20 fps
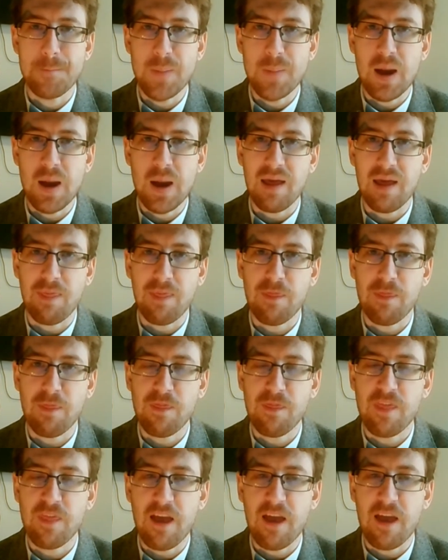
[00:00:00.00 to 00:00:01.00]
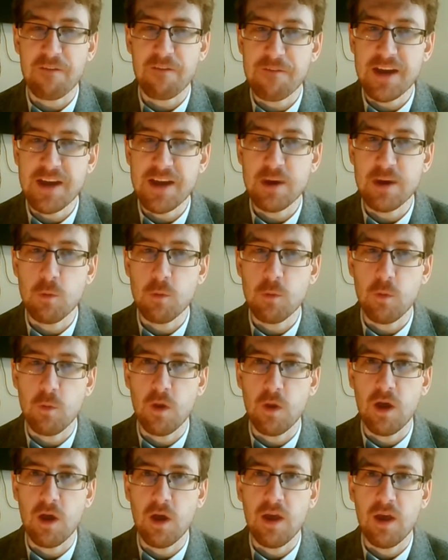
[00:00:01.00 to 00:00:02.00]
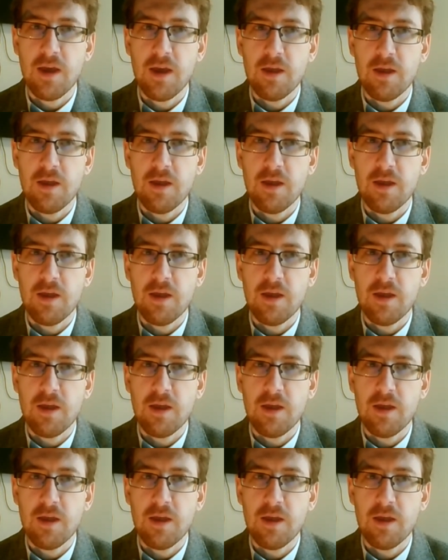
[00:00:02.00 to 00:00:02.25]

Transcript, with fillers: But I, I feel that